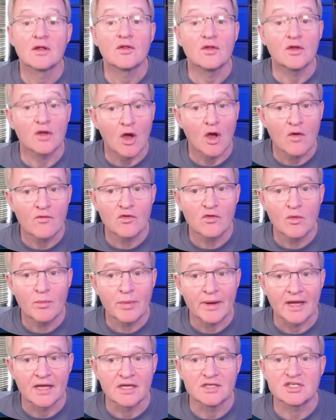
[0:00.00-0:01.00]
The overall
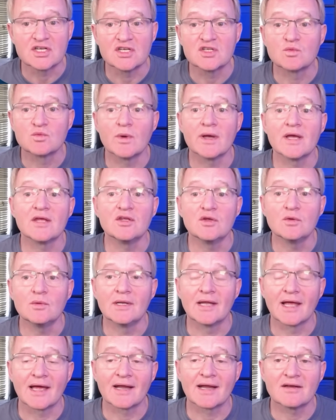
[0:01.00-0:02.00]
page is where you
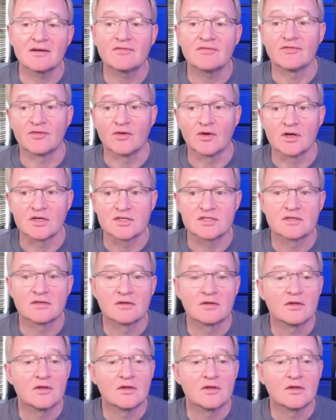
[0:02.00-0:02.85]
land first.